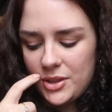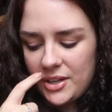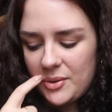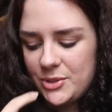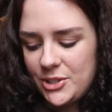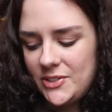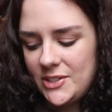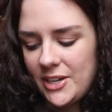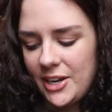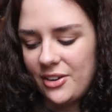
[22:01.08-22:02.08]
I thought I would just
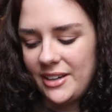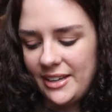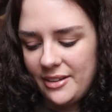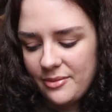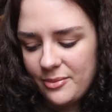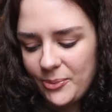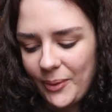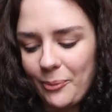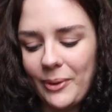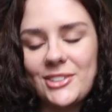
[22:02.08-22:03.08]
sit here and knit
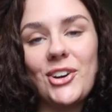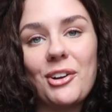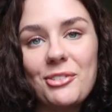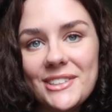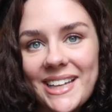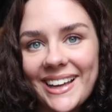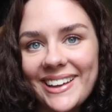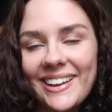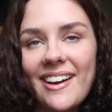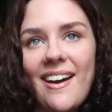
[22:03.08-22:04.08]
while we talk for a sec.
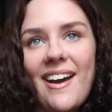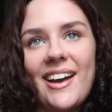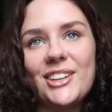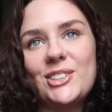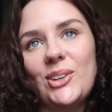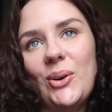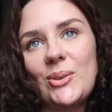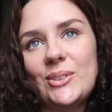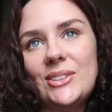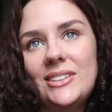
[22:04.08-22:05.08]

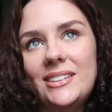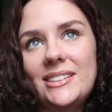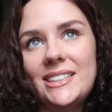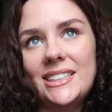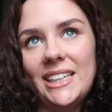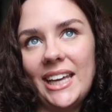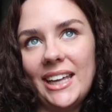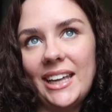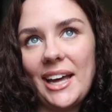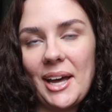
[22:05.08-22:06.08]
So
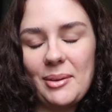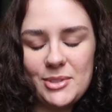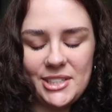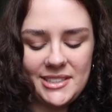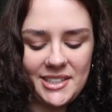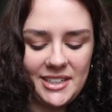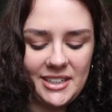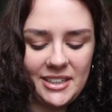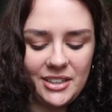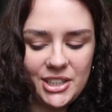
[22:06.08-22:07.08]
Today, I'm just
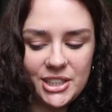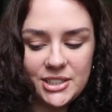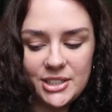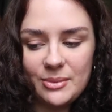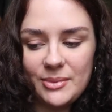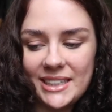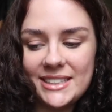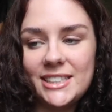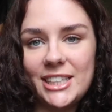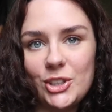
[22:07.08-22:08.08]
gonna cook some
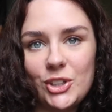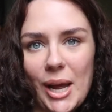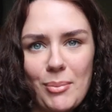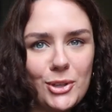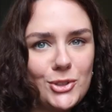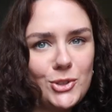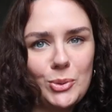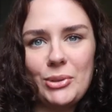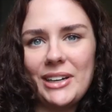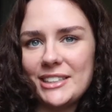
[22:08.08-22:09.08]
nice dinner. I bought
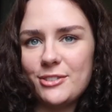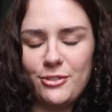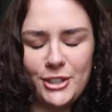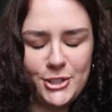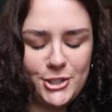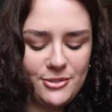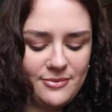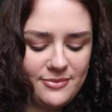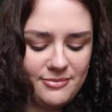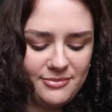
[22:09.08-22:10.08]
super nice fish
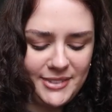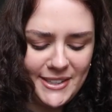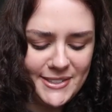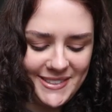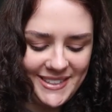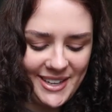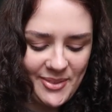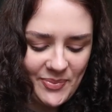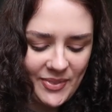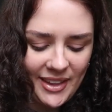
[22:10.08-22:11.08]

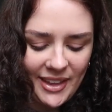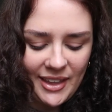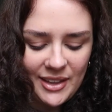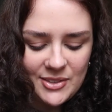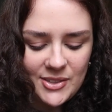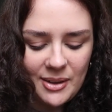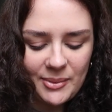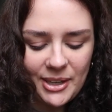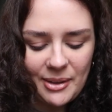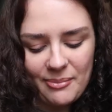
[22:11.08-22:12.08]
yesterday. So
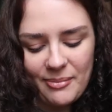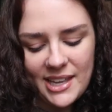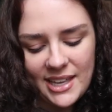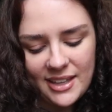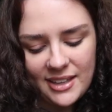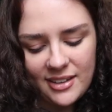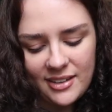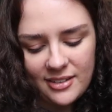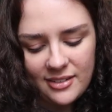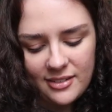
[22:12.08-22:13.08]
I'm gonna make
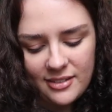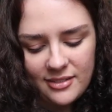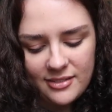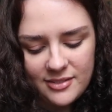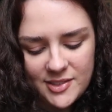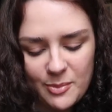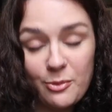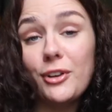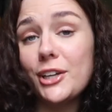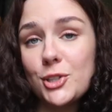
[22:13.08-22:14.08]
some
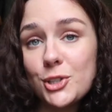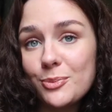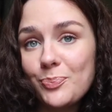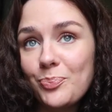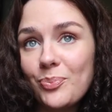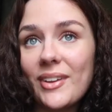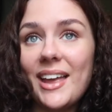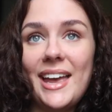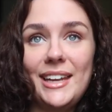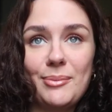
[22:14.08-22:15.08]
fish
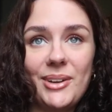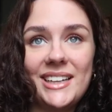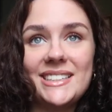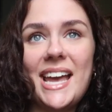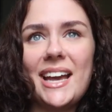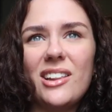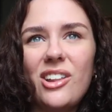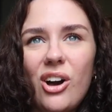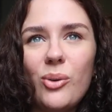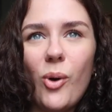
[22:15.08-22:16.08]
and I'm gonna take a
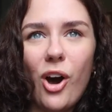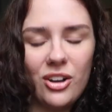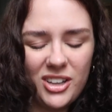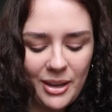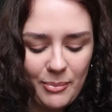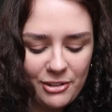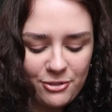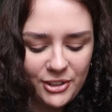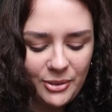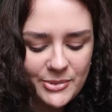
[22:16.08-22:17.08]
long walk. I might
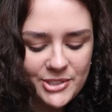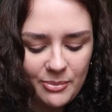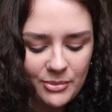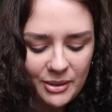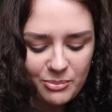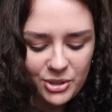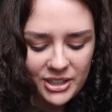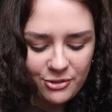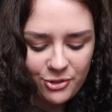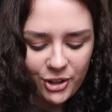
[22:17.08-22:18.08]
film something
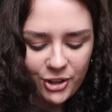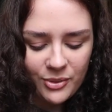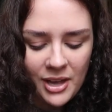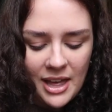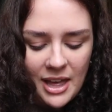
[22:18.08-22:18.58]
pretty for you,